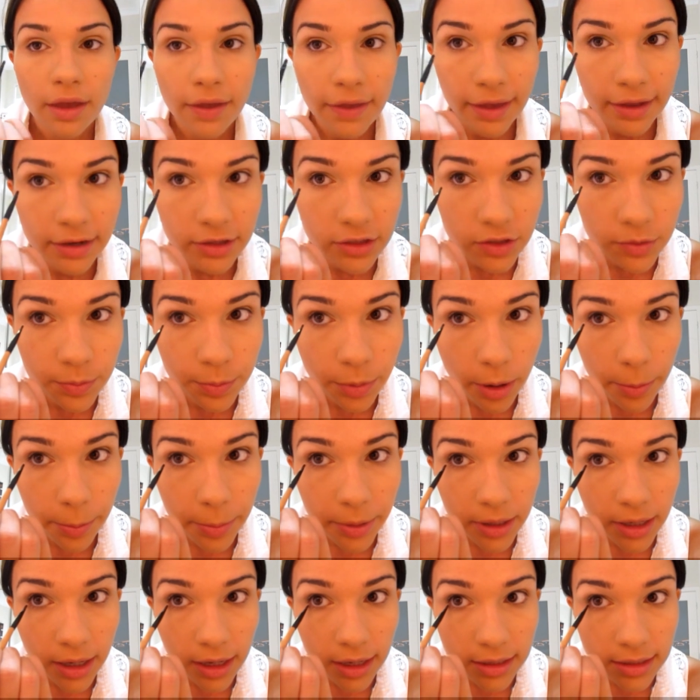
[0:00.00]
and just
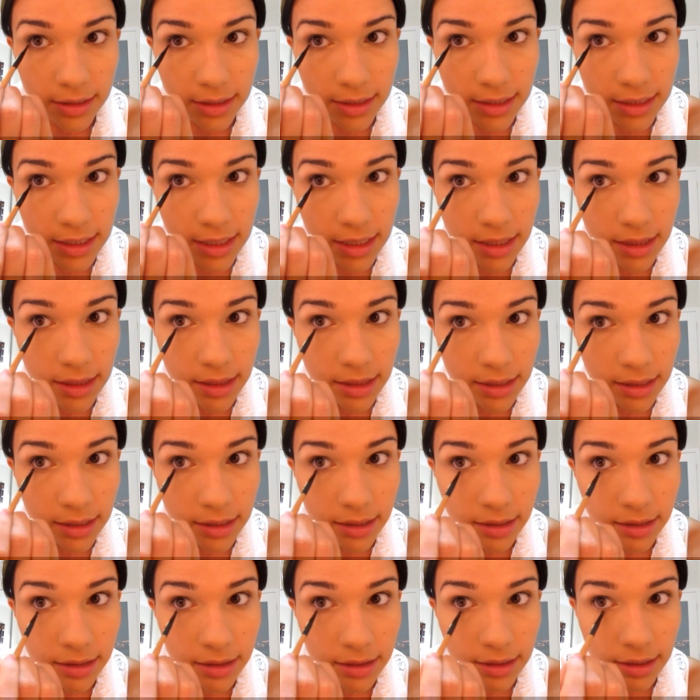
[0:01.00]
pop it underneath
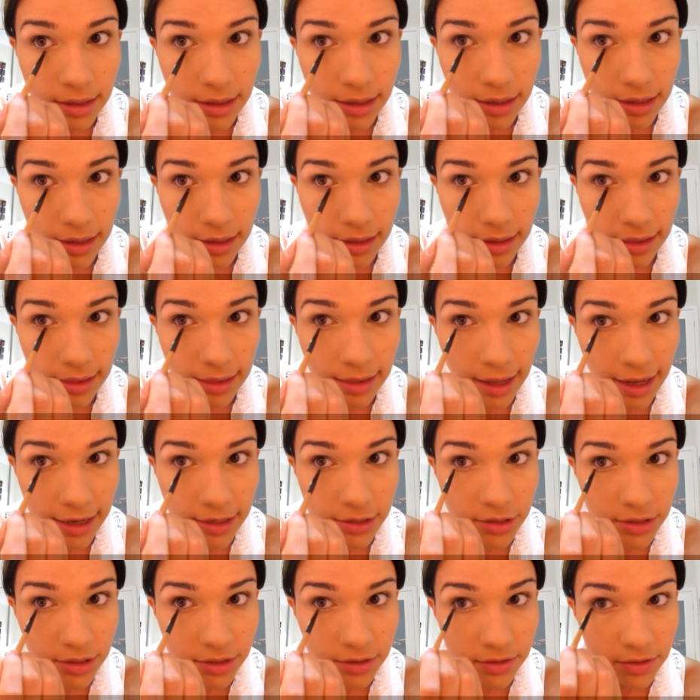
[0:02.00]
the
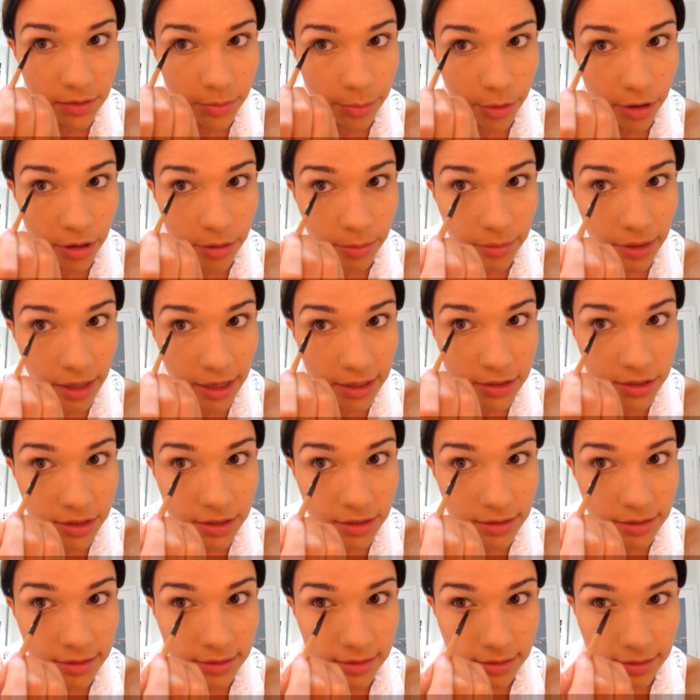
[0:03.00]
lashes, the bottom
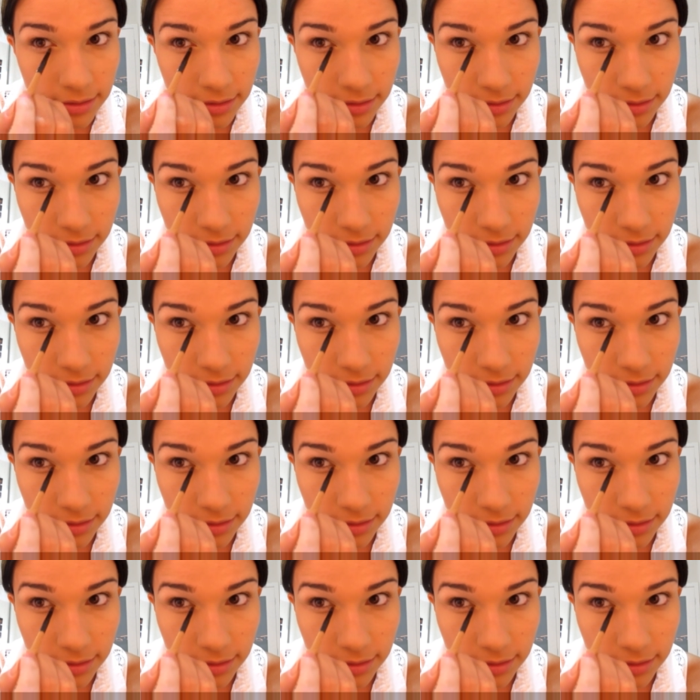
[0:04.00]
lashes.